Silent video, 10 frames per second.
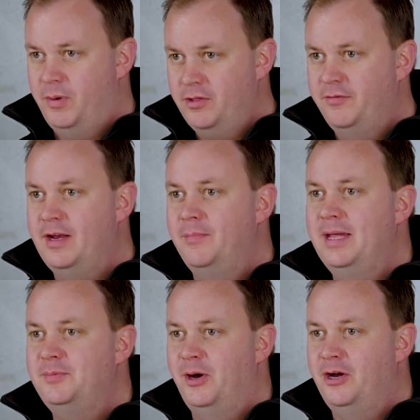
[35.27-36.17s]
Both have had a
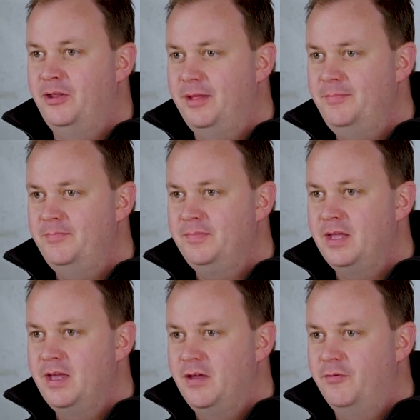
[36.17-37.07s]
meat pie on them.
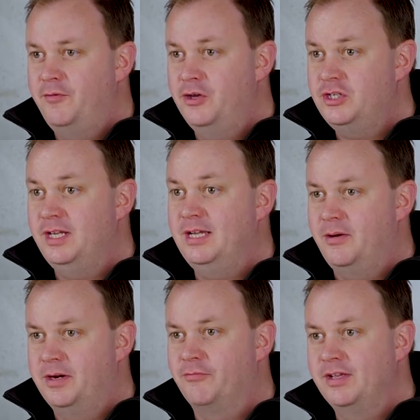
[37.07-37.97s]
Firstly,
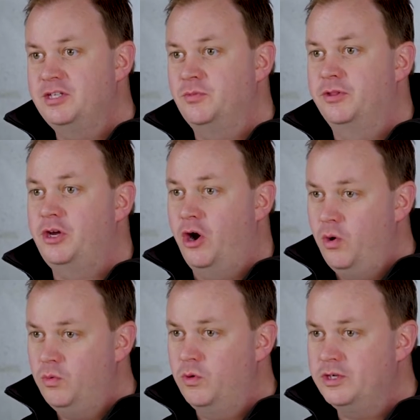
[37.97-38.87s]
I'm going to rinse it with
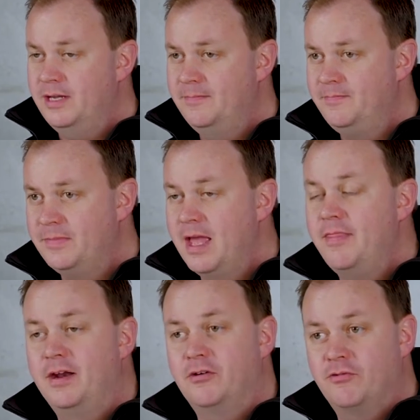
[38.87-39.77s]
cold water.
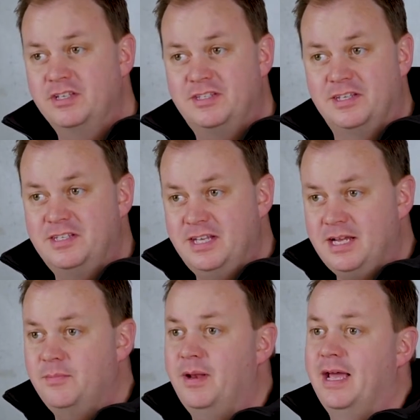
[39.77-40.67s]
Then I'm going to rinse the
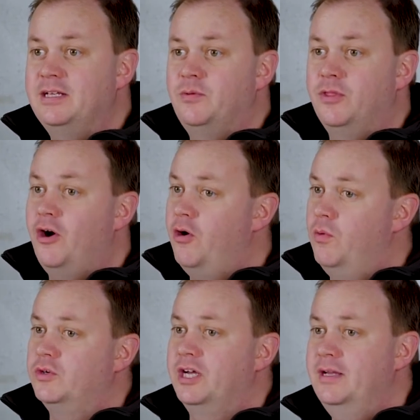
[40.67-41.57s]
second plate with hot
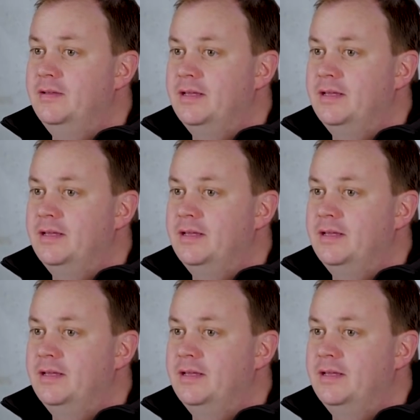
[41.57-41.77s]
water,